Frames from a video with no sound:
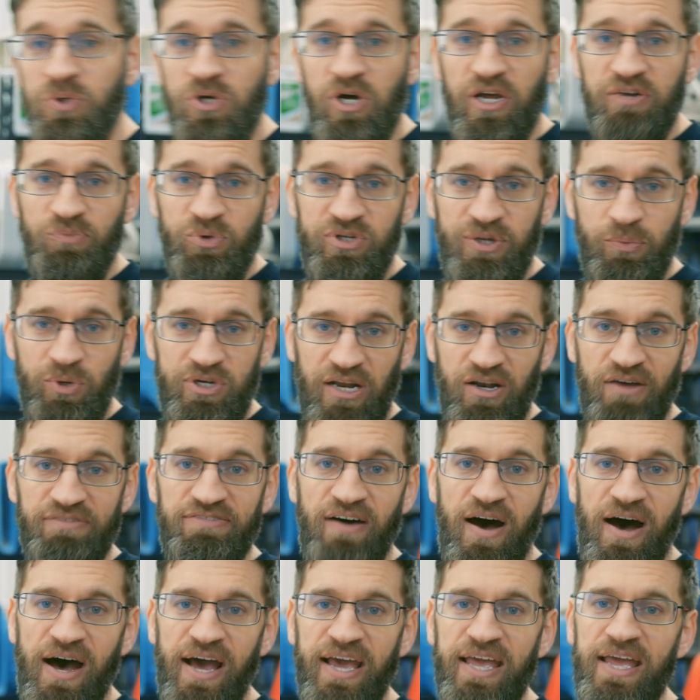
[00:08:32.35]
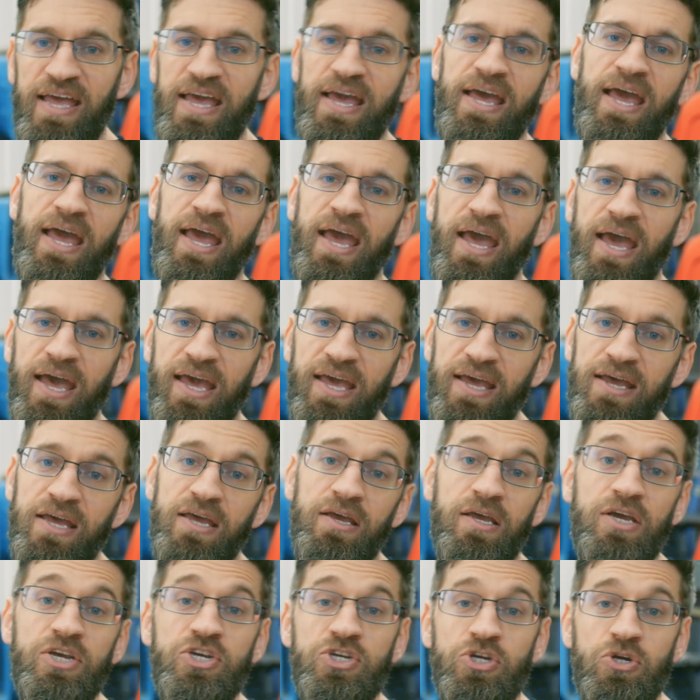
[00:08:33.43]
we've got to identify a
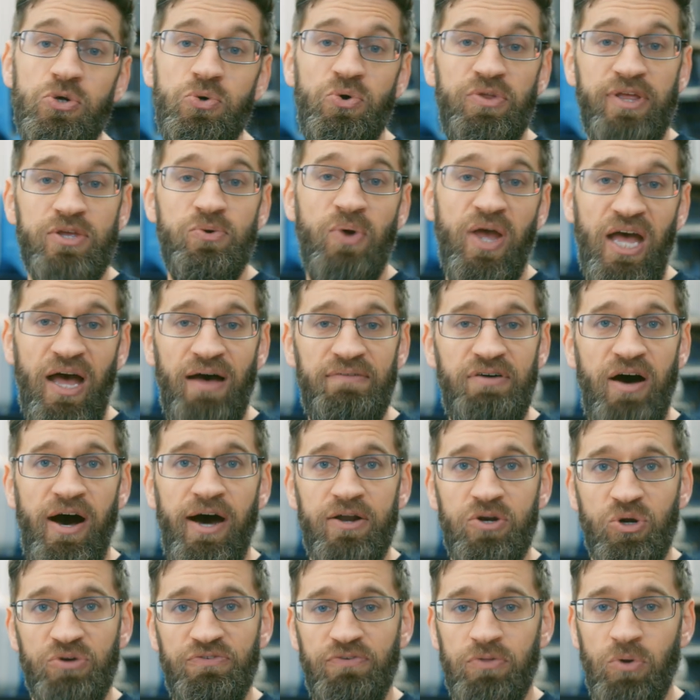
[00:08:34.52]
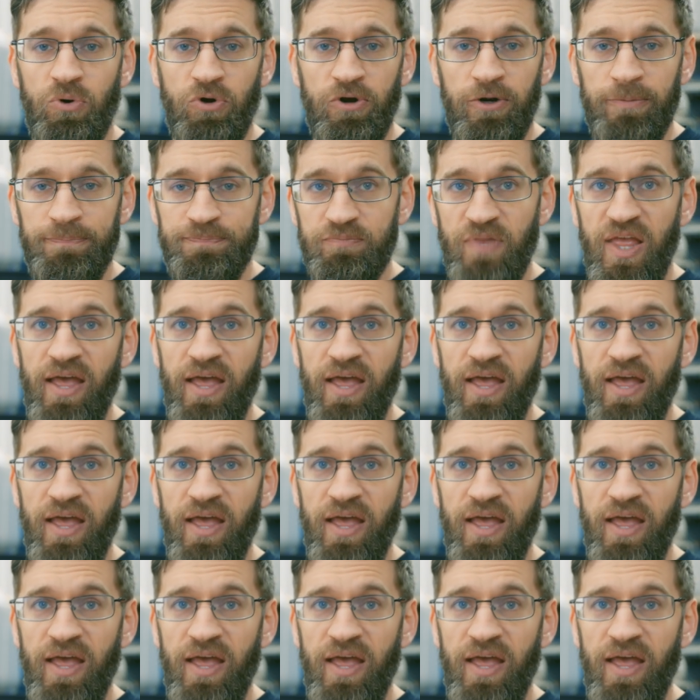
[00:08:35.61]
issue you have on your floor.